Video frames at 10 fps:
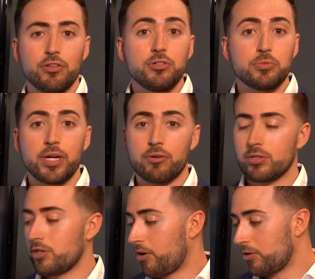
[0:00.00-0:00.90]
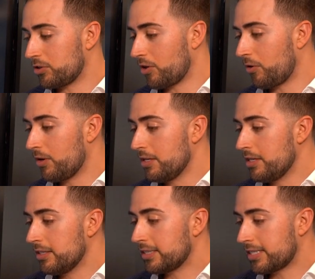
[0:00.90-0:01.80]
lose big returns. So
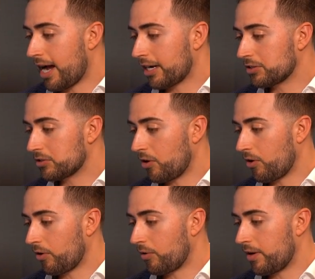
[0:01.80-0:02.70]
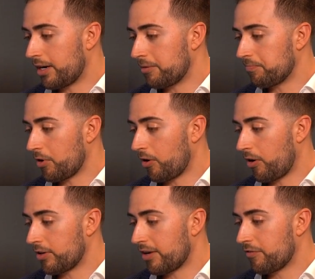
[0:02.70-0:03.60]
stocks
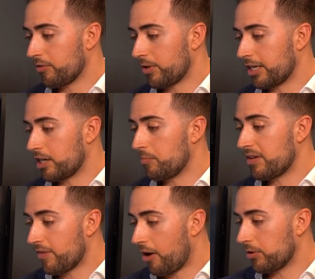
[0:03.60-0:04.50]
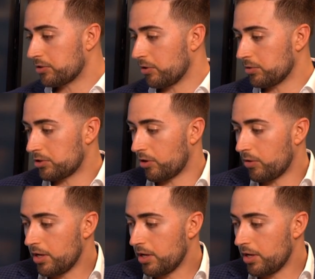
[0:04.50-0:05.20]
are definitely going to be volatile. So